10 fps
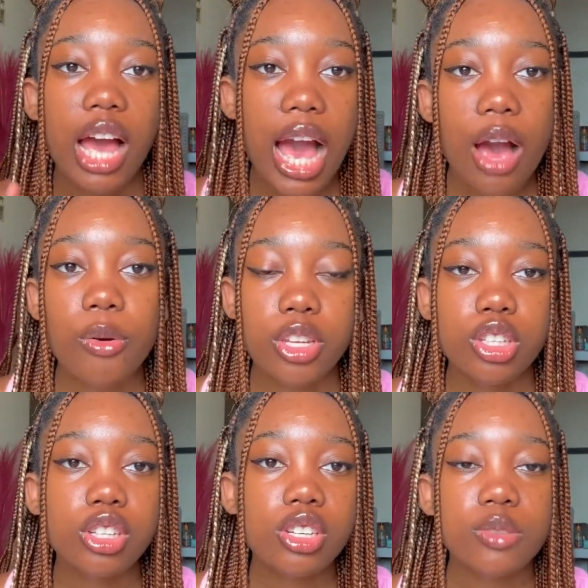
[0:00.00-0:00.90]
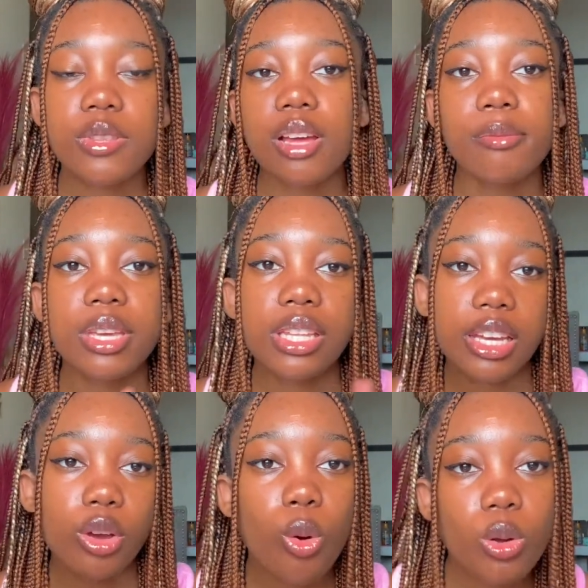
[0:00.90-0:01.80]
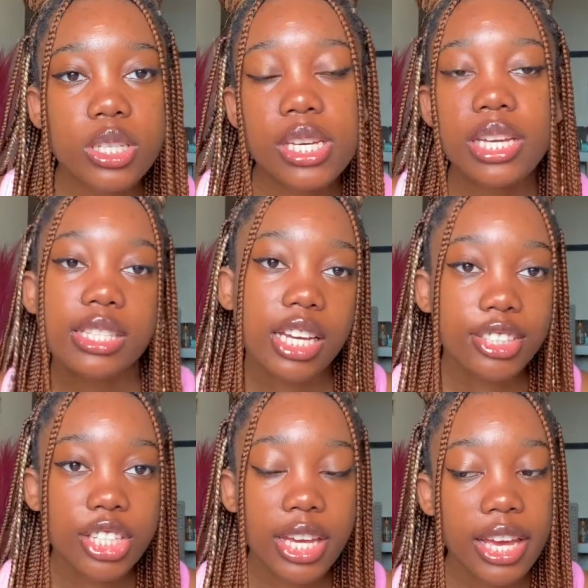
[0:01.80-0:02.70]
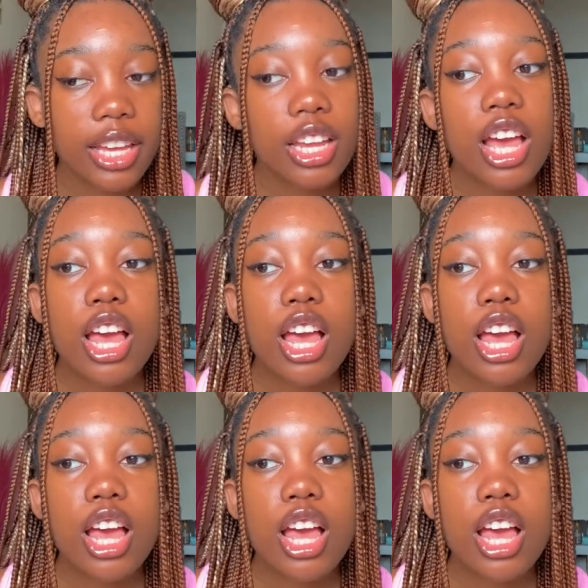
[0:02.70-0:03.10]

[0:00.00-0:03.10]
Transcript: how it looks without me like holding and touching it.